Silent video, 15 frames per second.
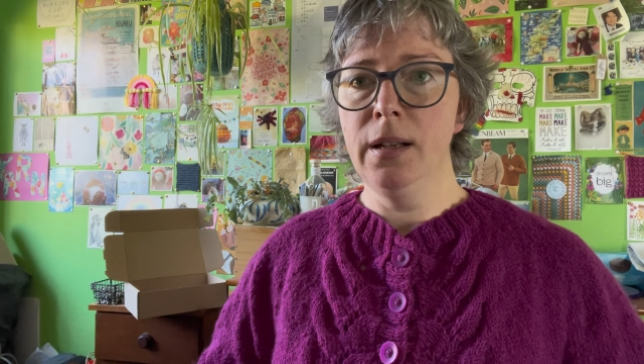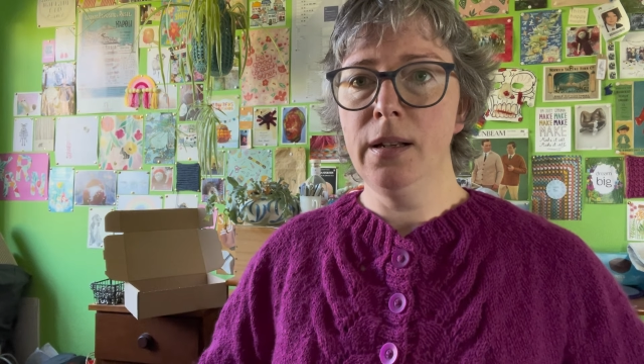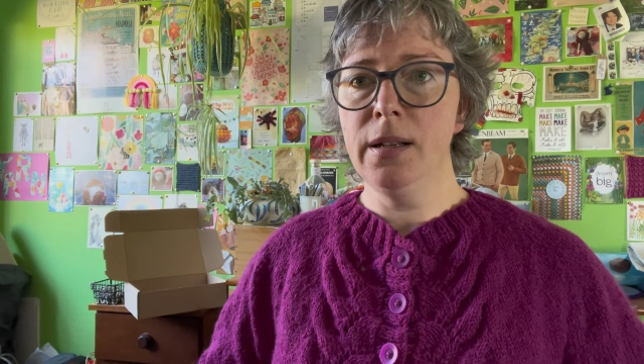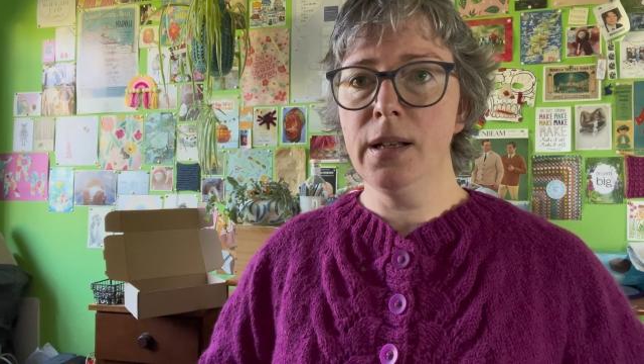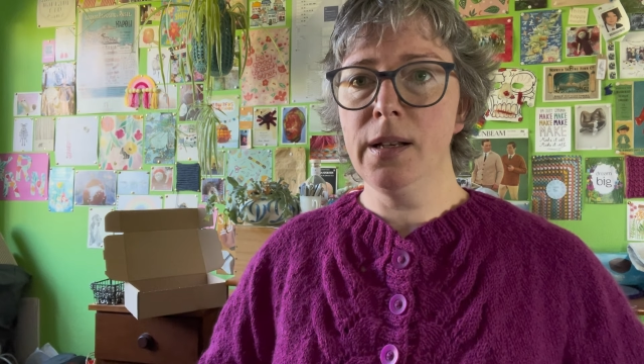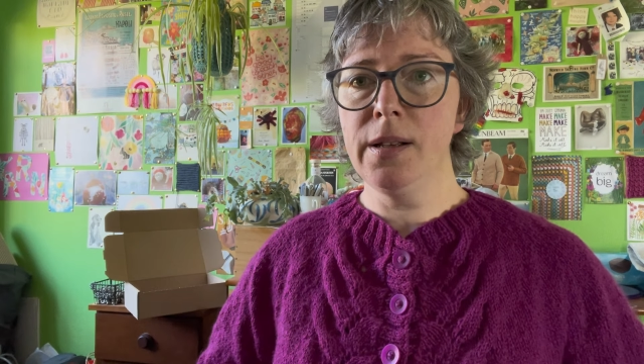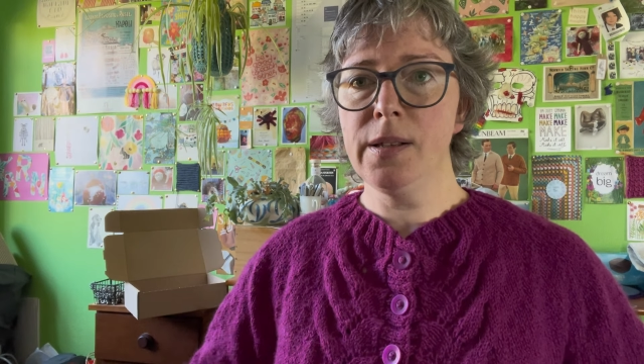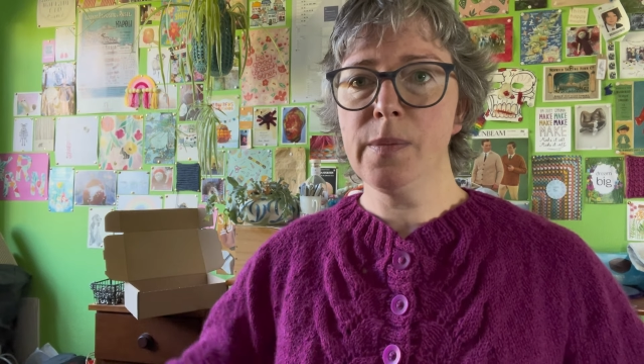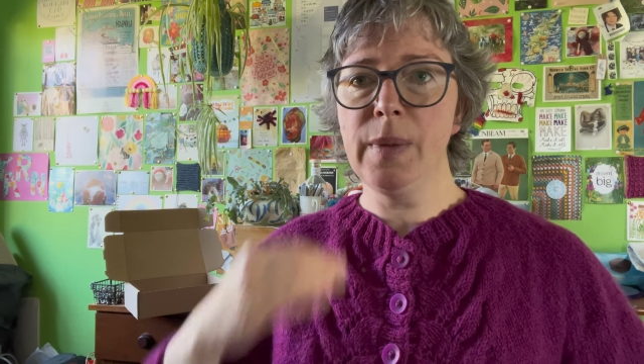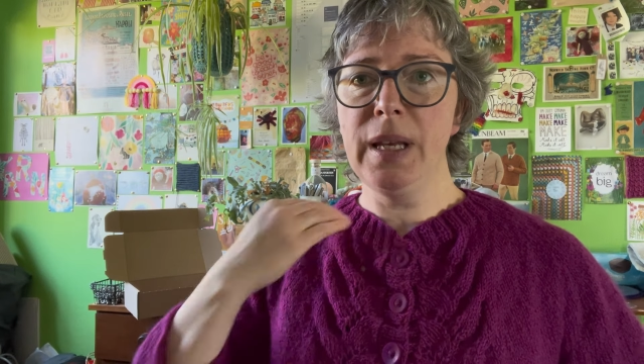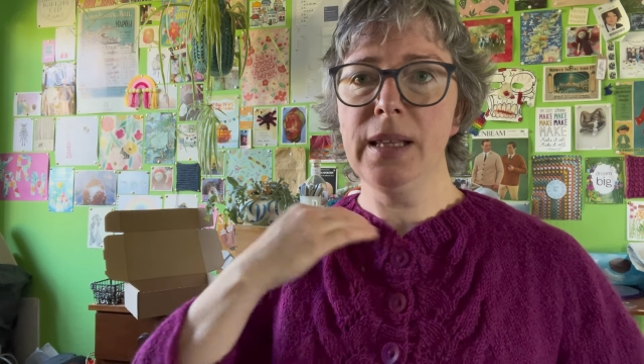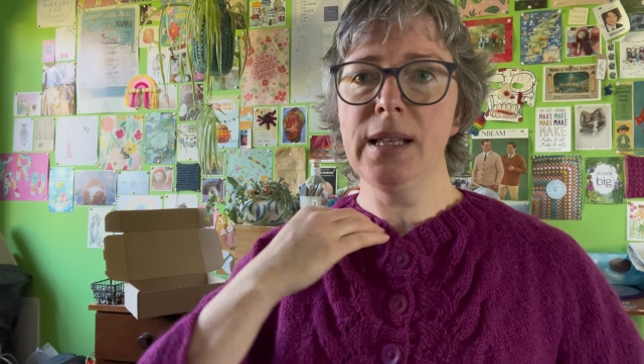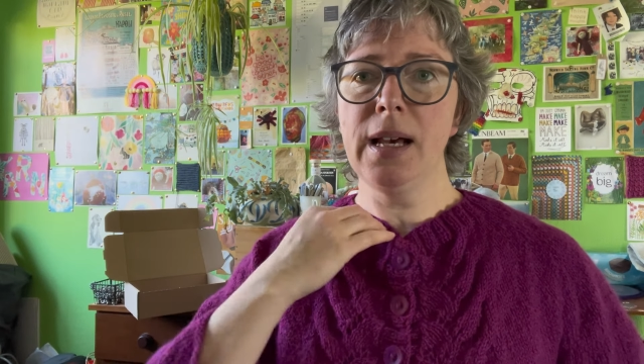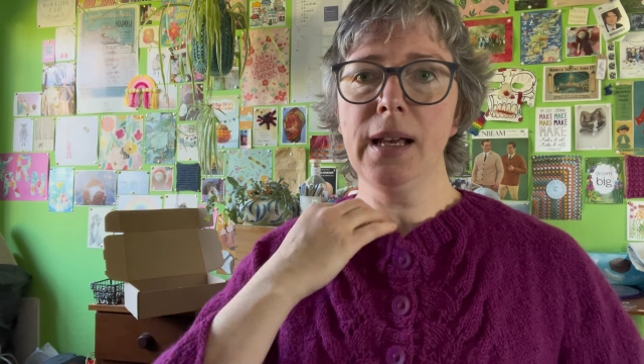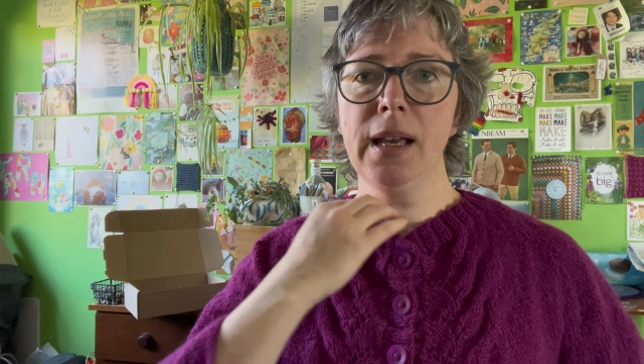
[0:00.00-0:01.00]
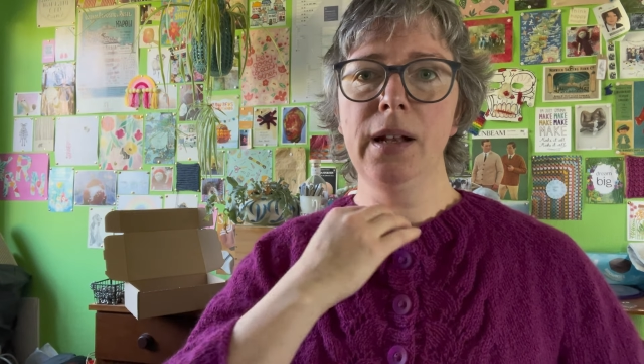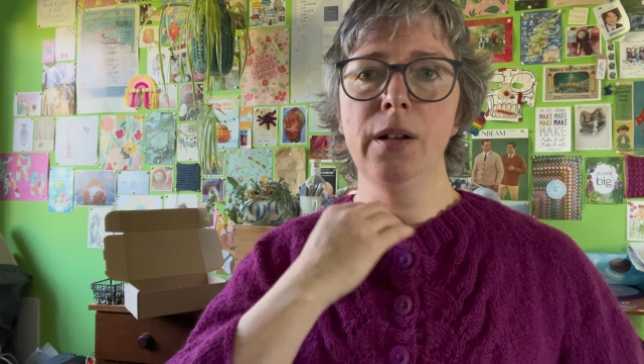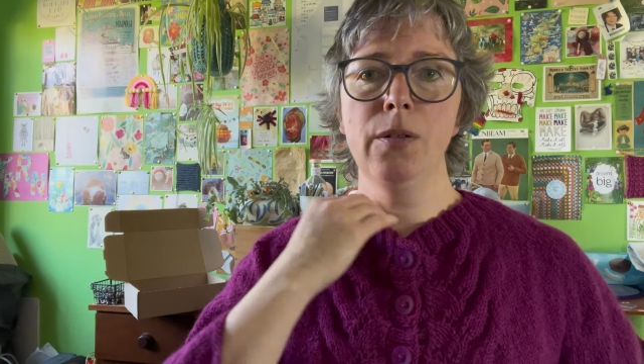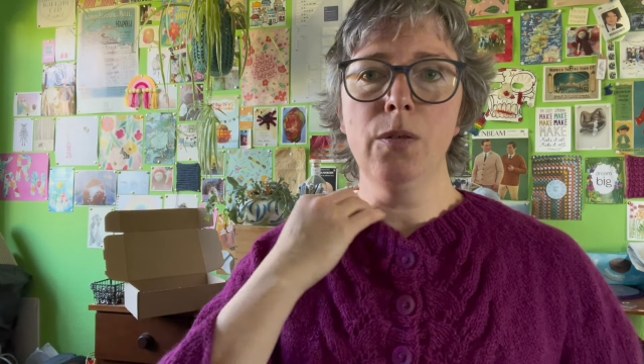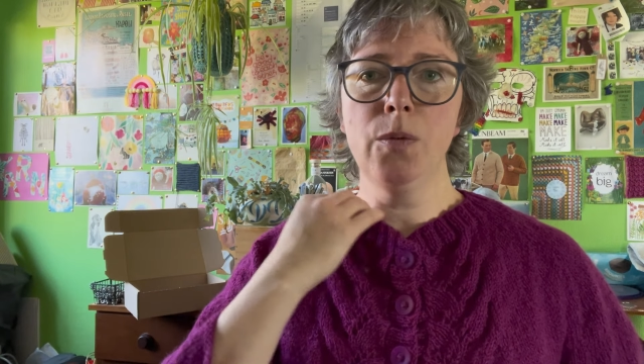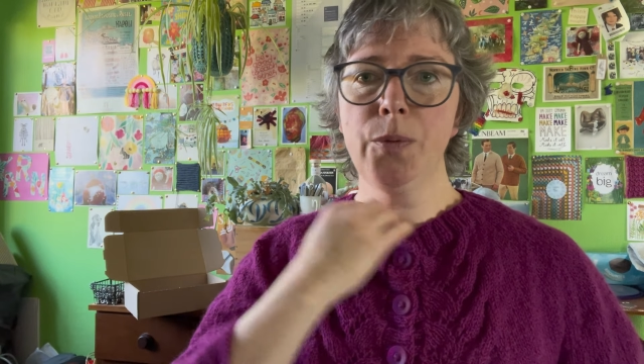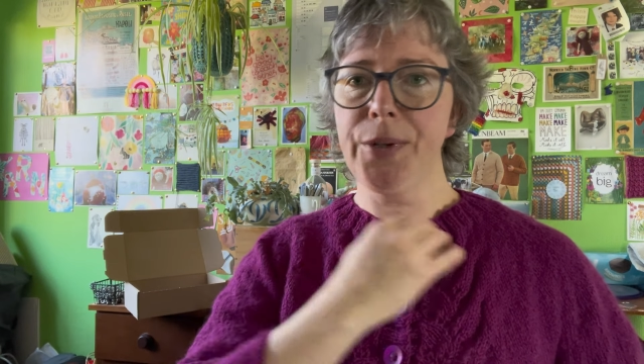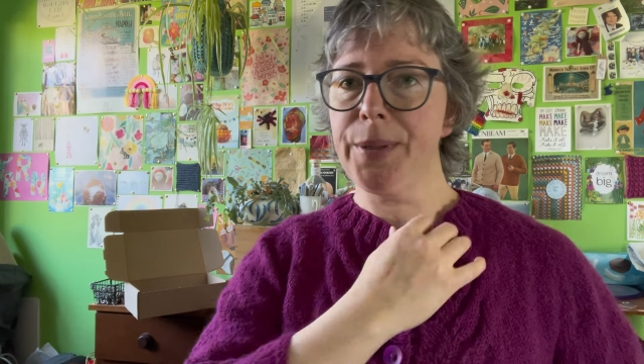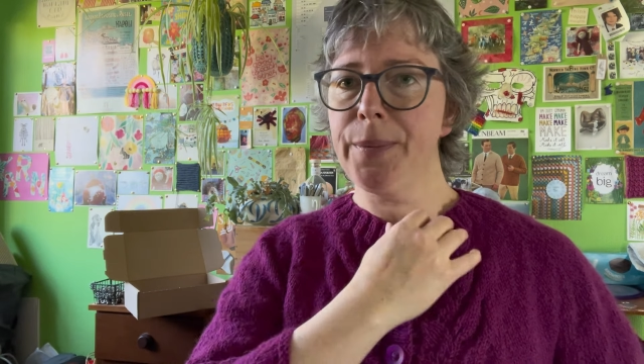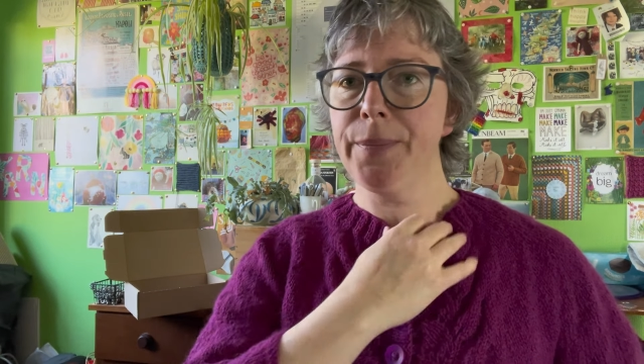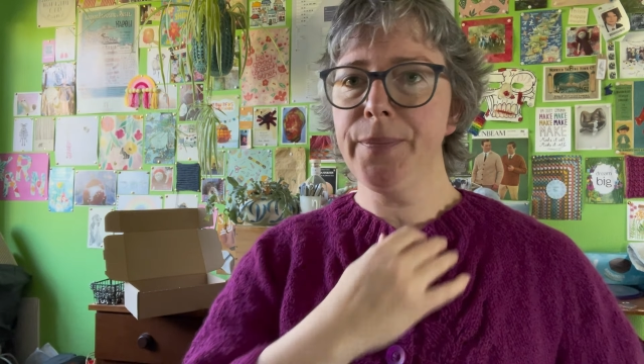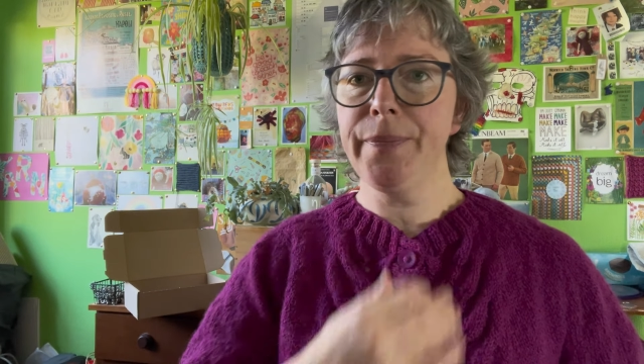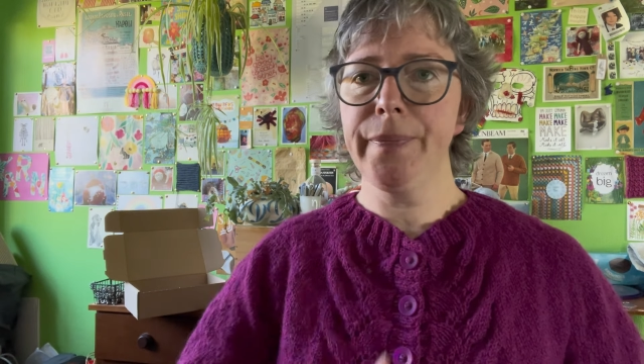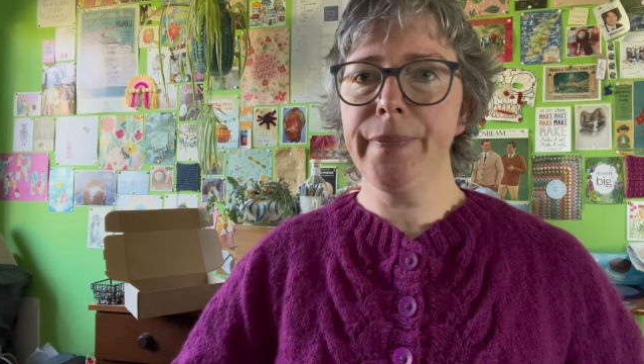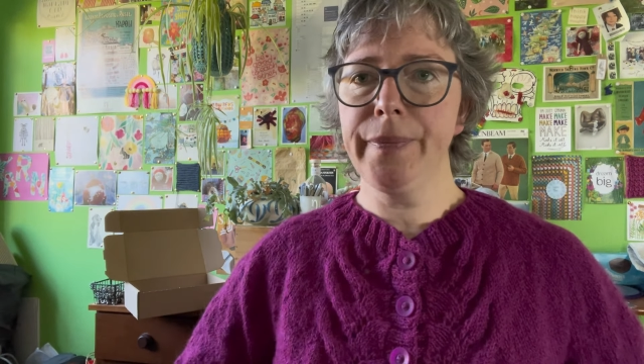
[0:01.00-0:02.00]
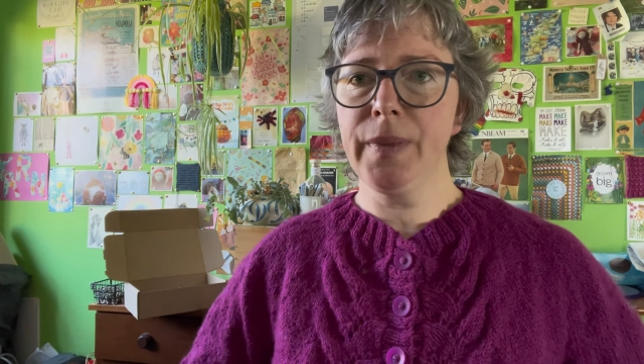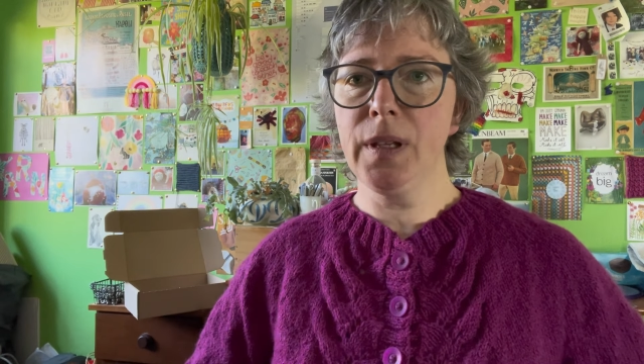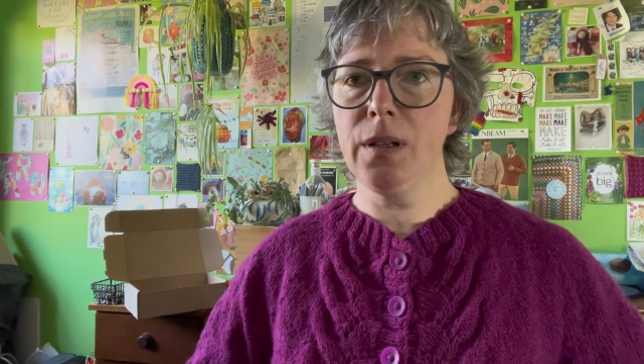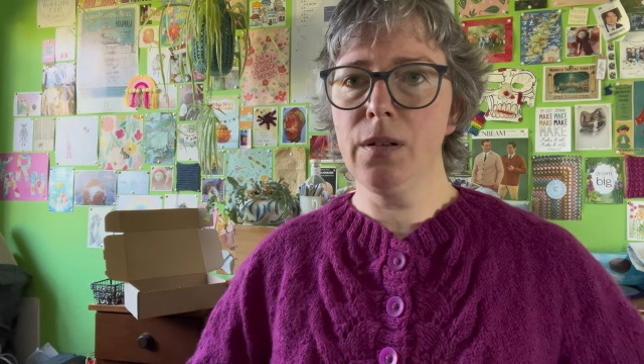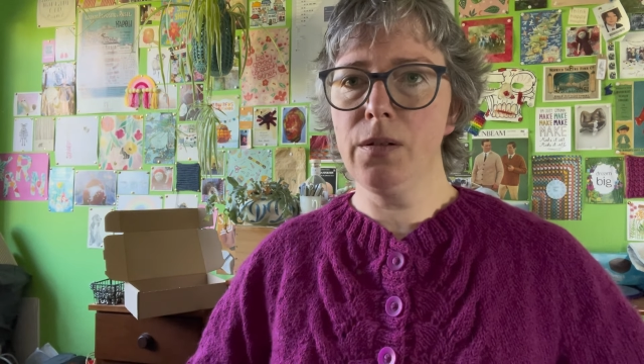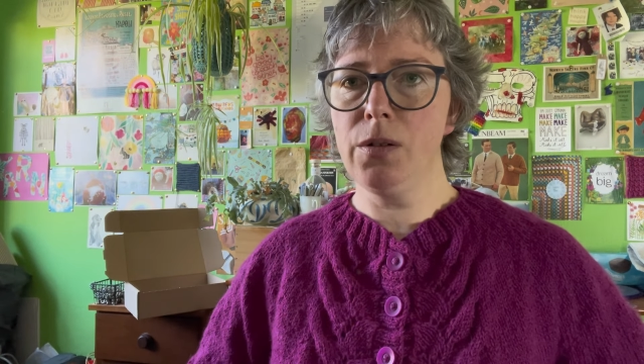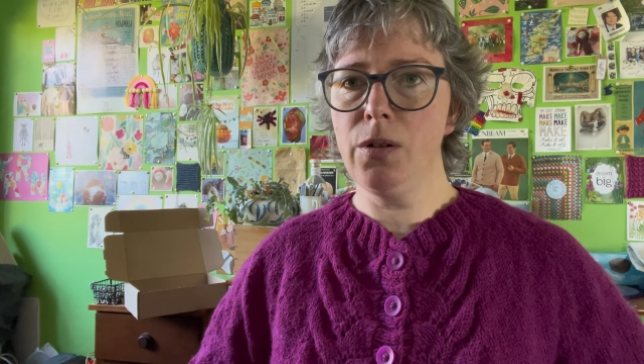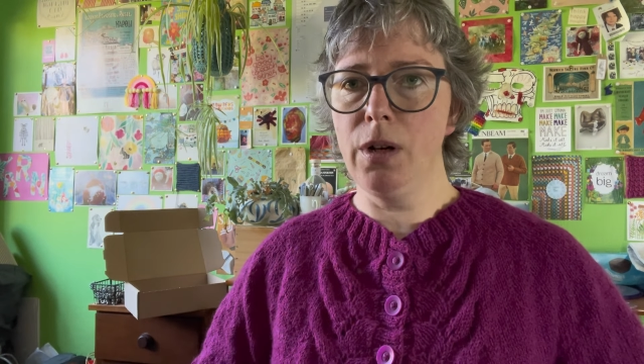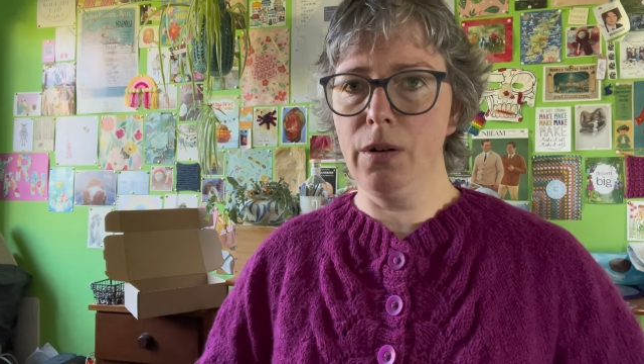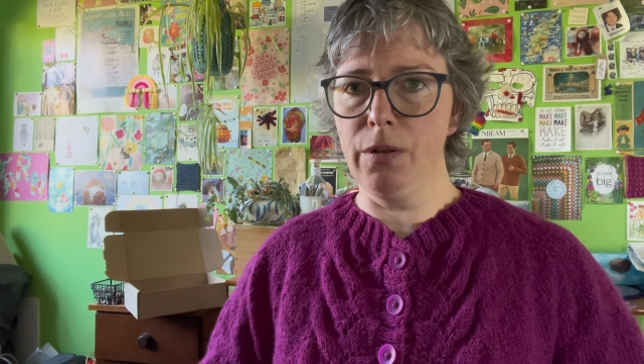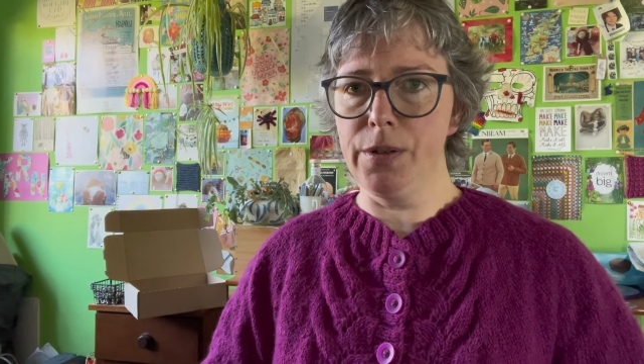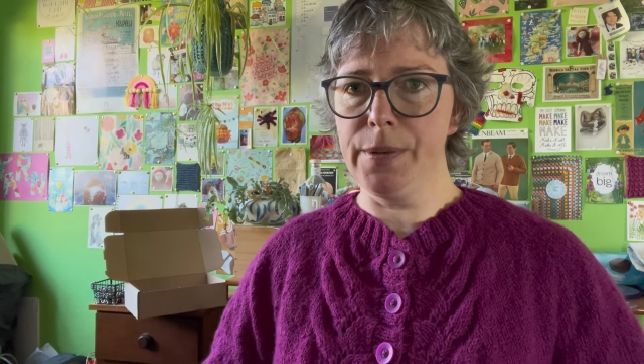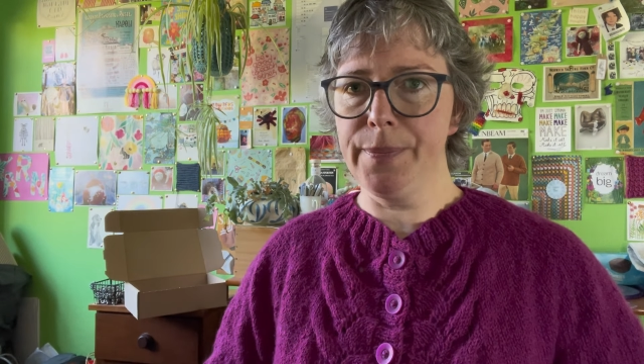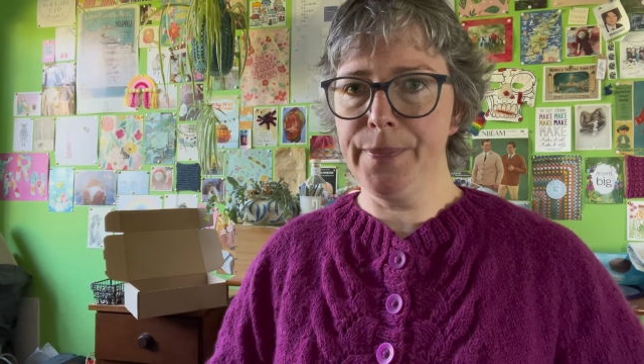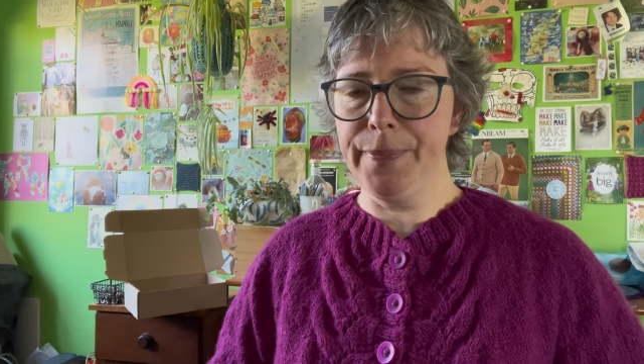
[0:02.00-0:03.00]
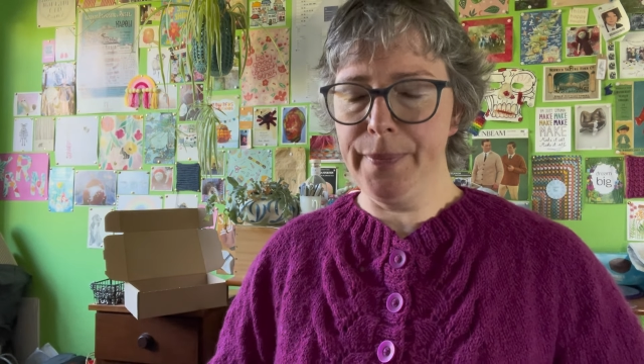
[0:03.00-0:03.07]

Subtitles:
does make that kind of go straight across.